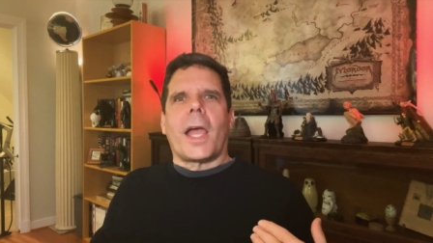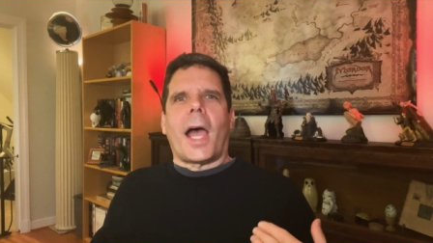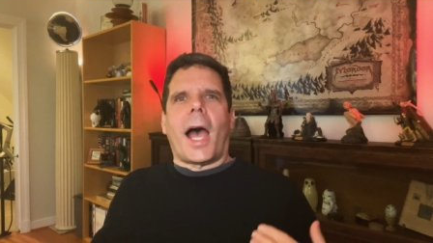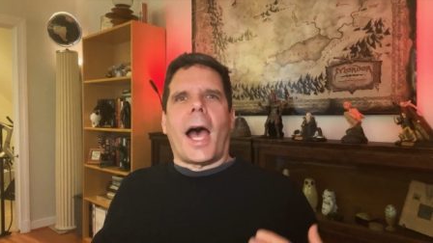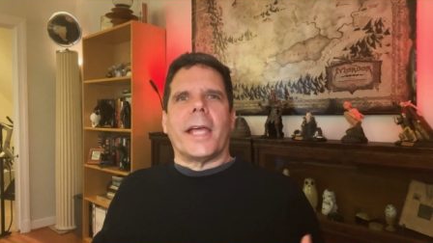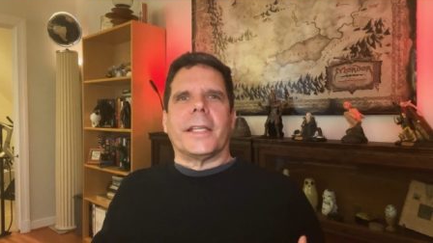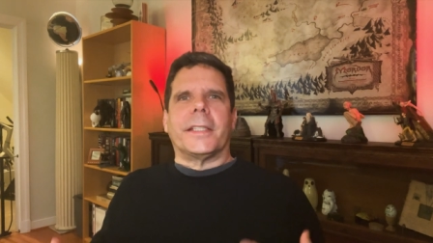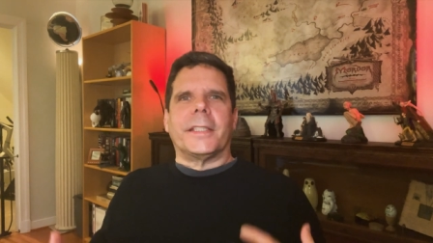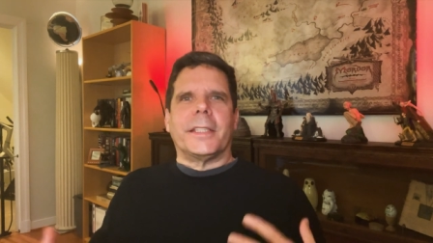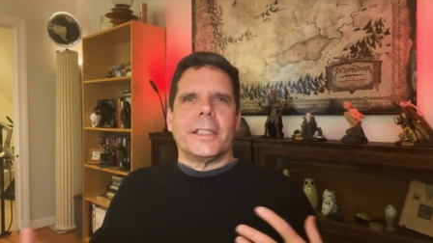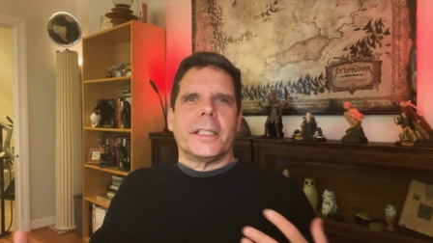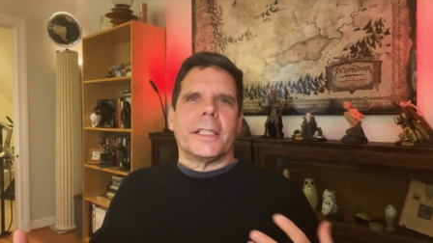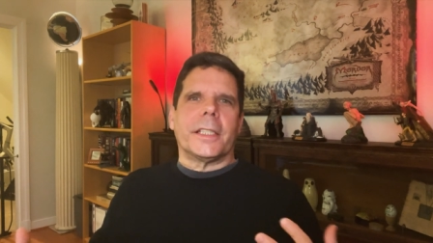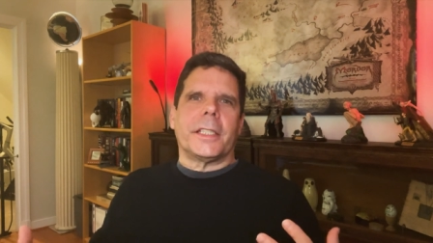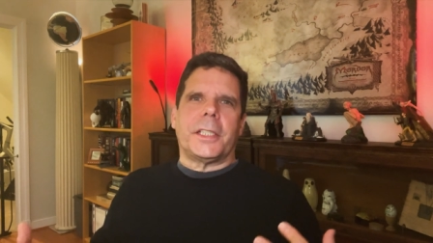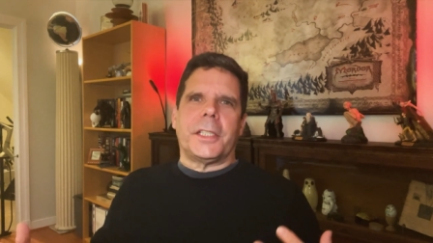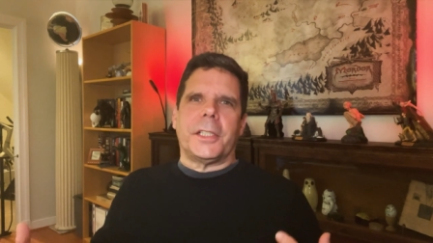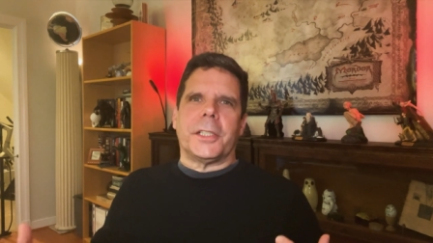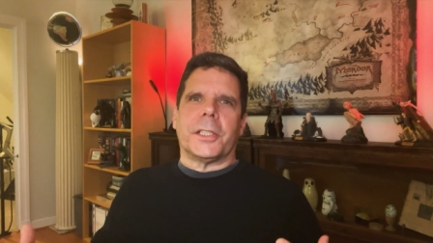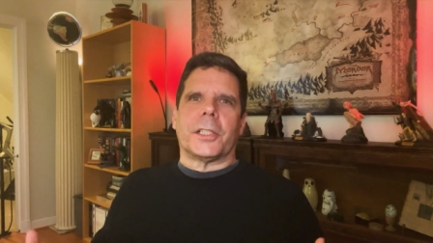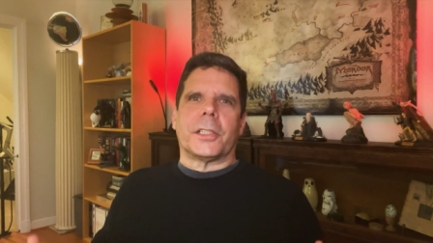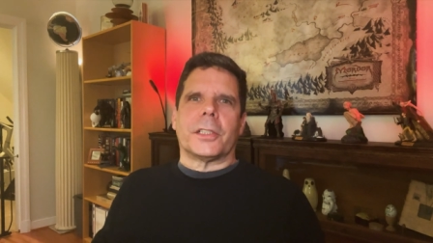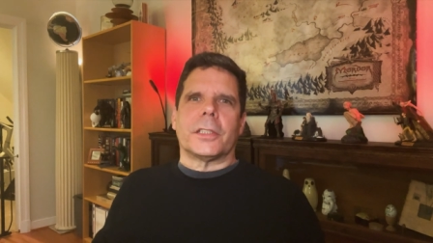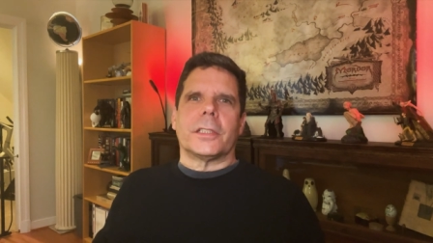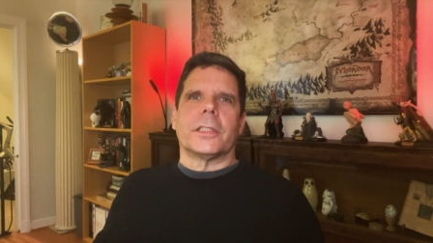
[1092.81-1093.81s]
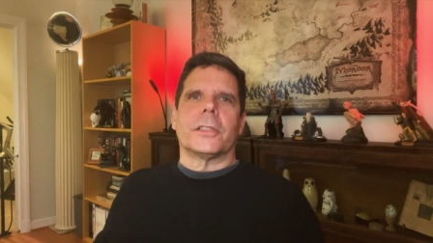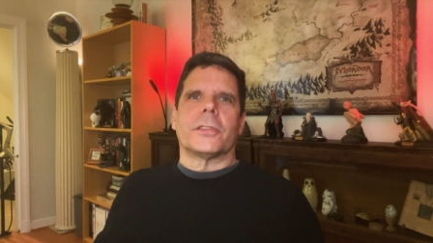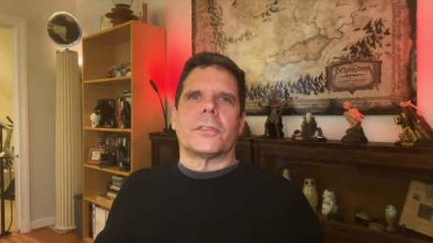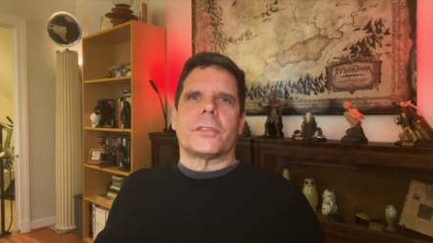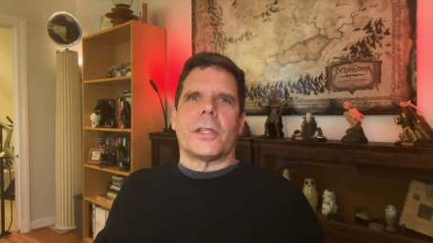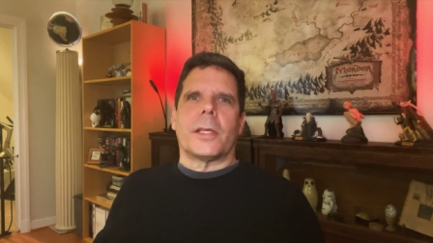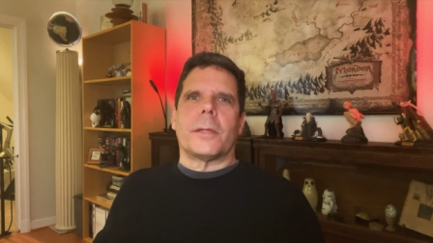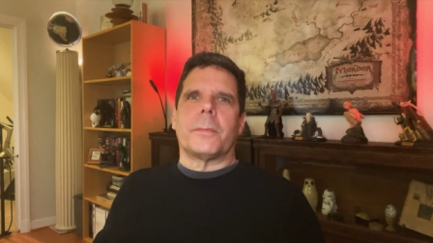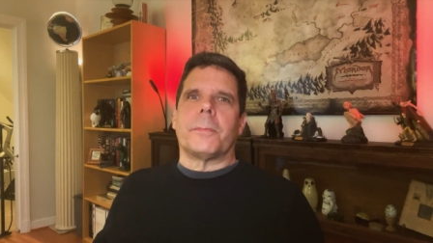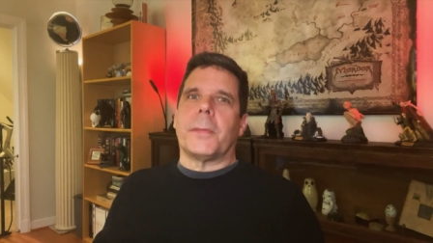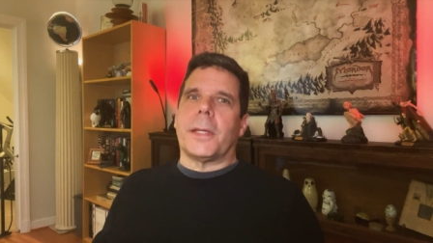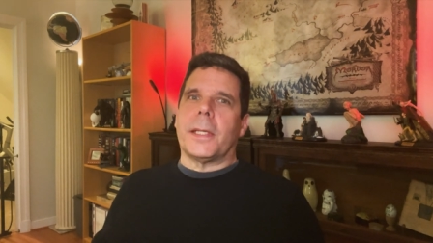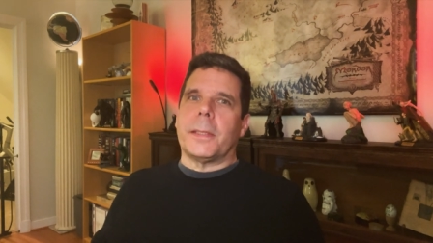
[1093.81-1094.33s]
idea here is
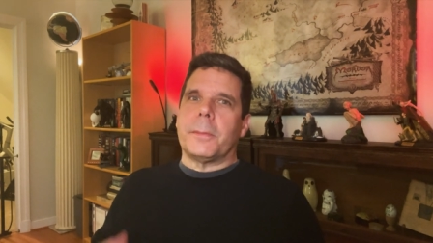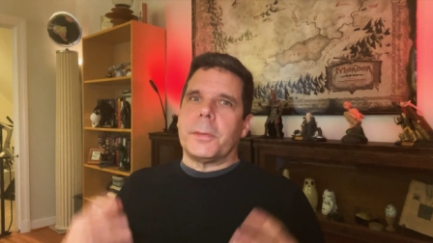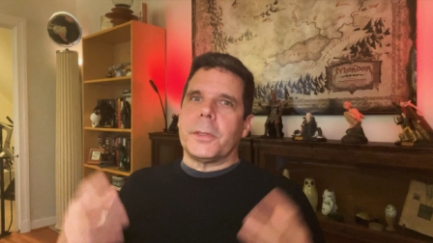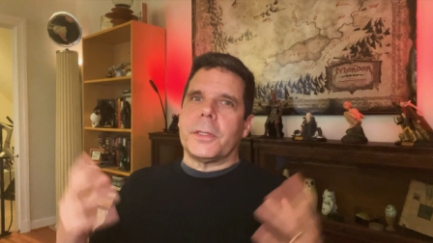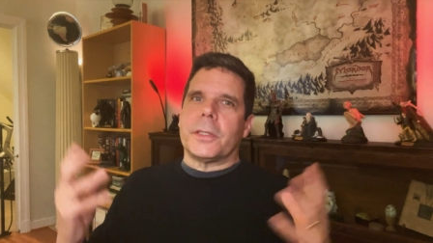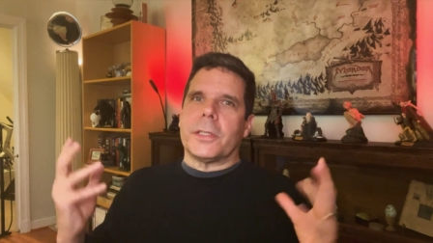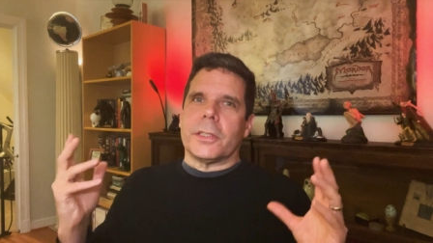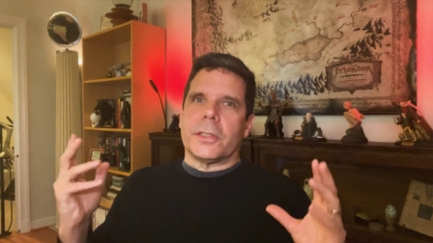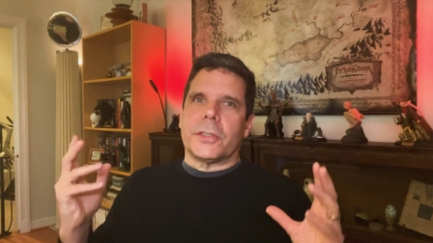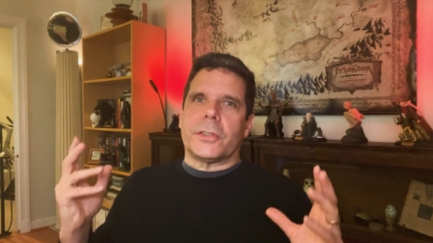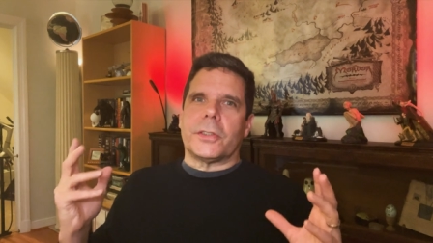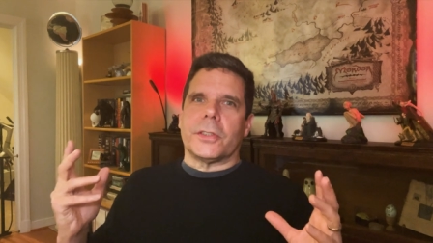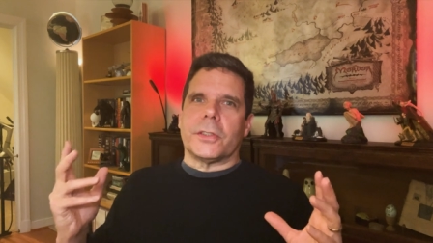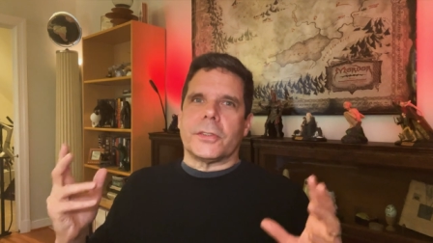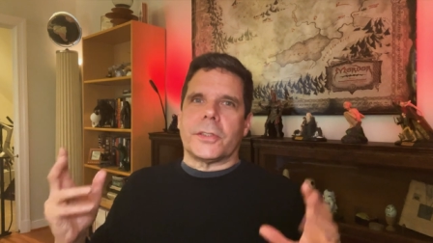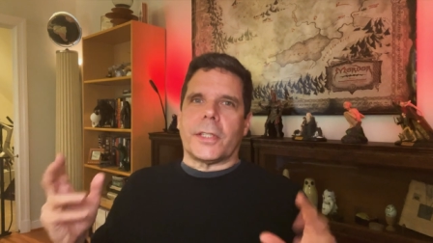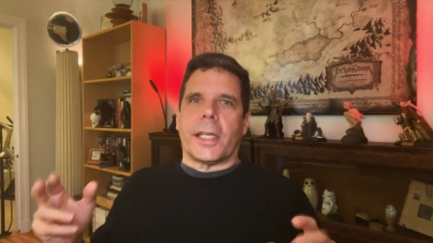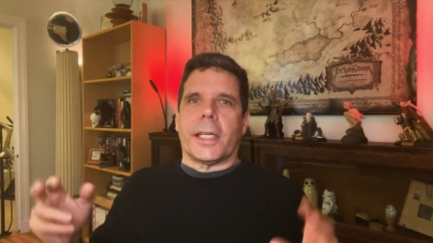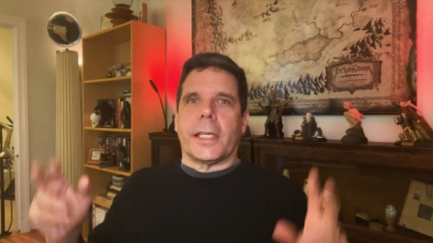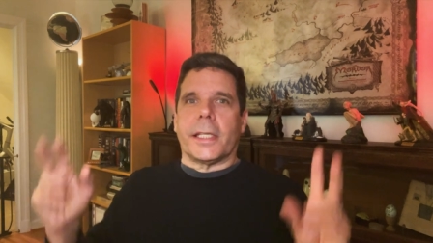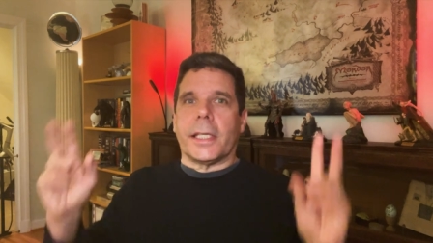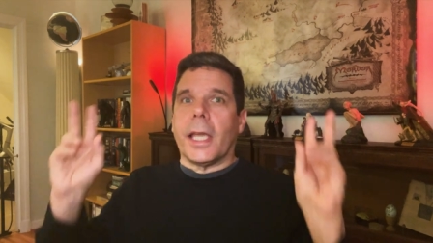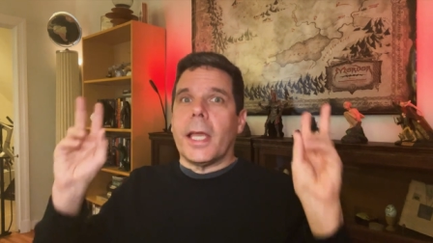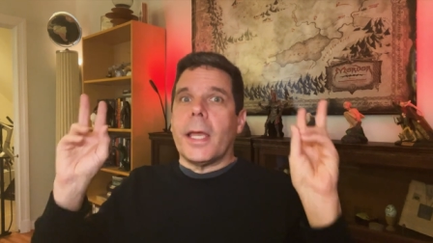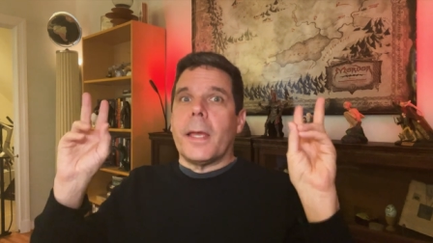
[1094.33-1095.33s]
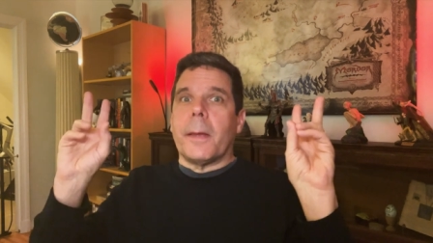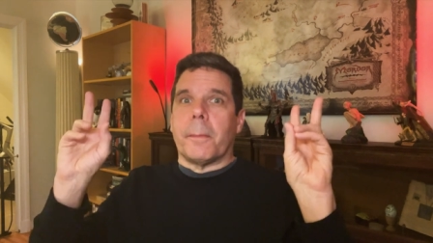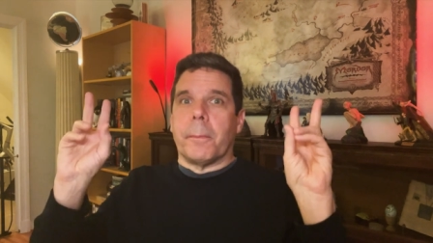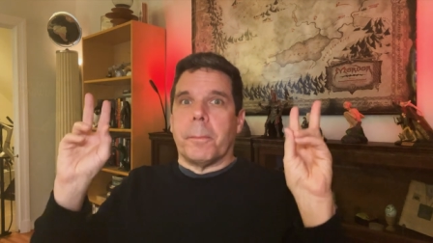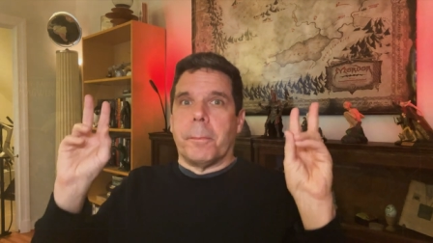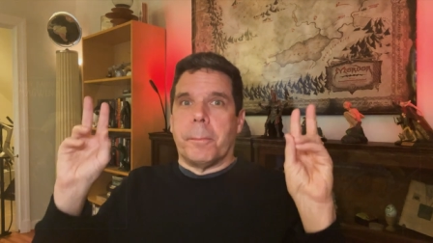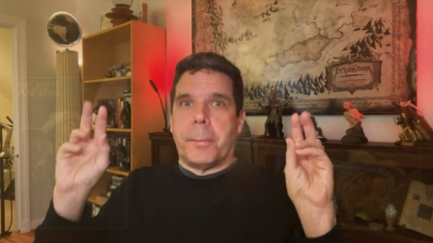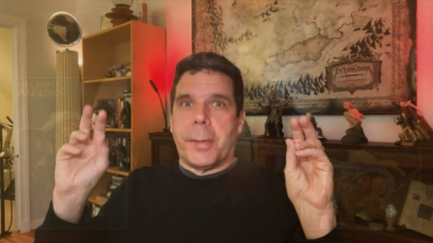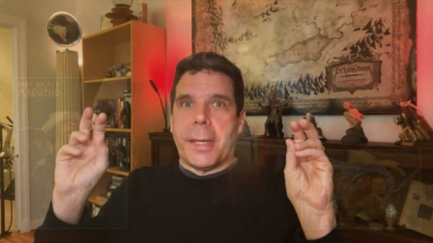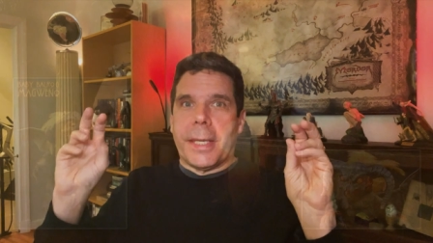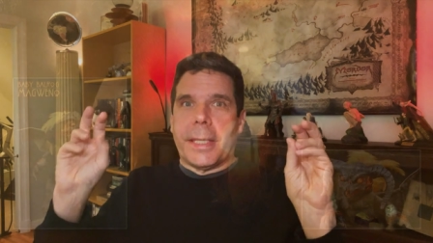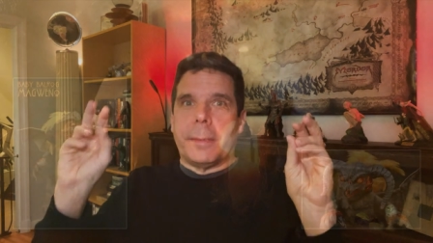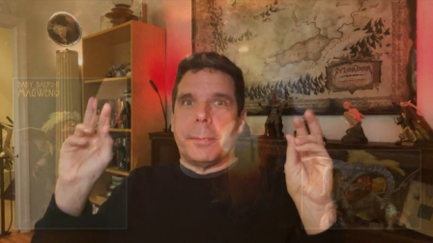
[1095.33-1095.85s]
that maybe this is a
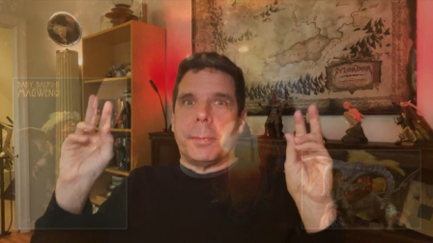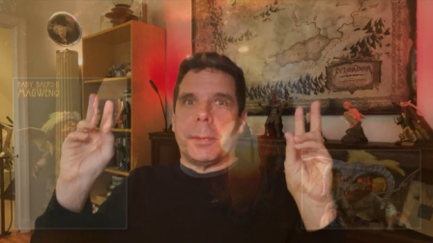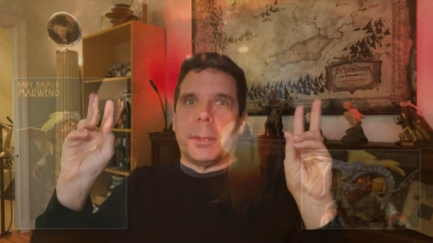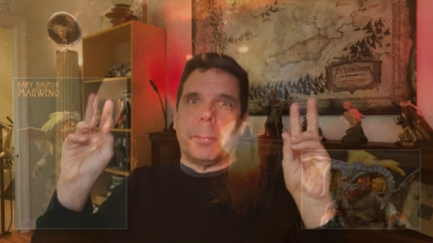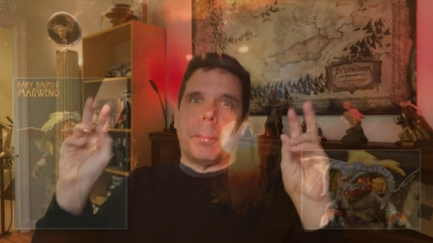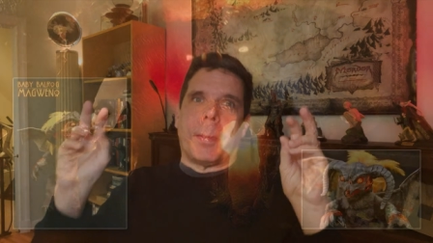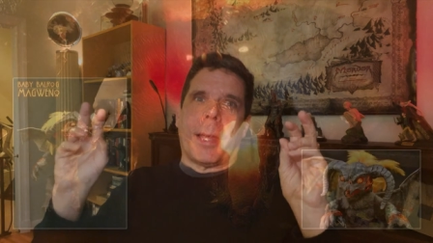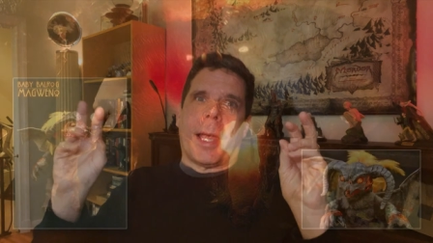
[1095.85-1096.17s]
baby